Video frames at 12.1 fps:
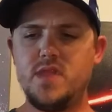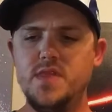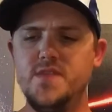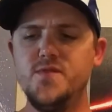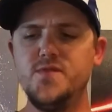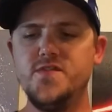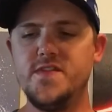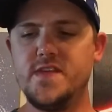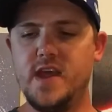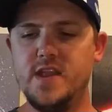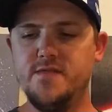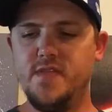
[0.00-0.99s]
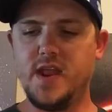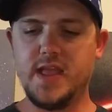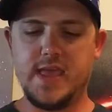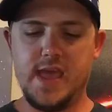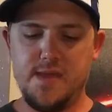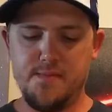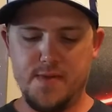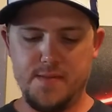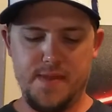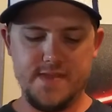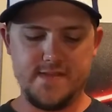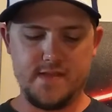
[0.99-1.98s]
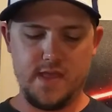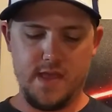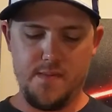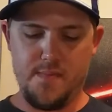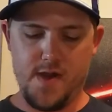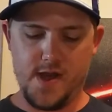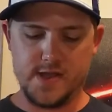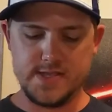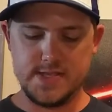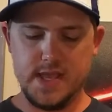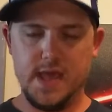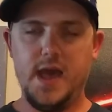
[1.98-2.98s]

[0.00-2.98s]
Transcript: This was just kind of not a game, but basically a box